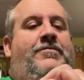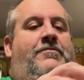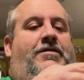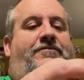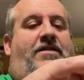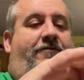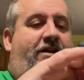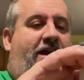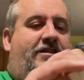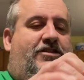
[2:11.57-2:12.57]
But I've never
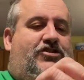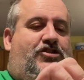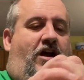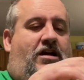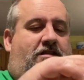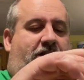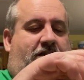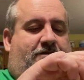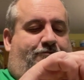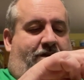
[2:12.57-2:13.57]
had this chocolate.
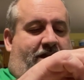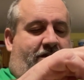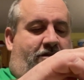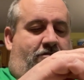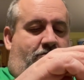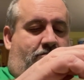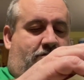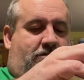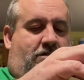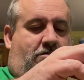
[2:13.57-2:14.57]
It's brand new,
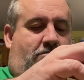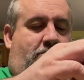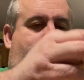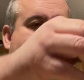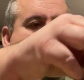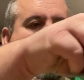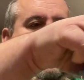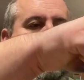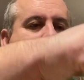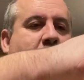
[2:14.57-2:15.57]
so
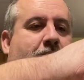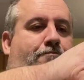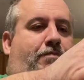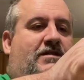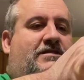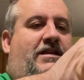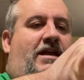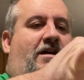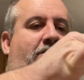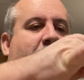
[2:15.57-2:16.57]
I'm going to bust it
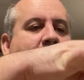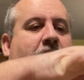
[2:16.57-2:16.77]
out here.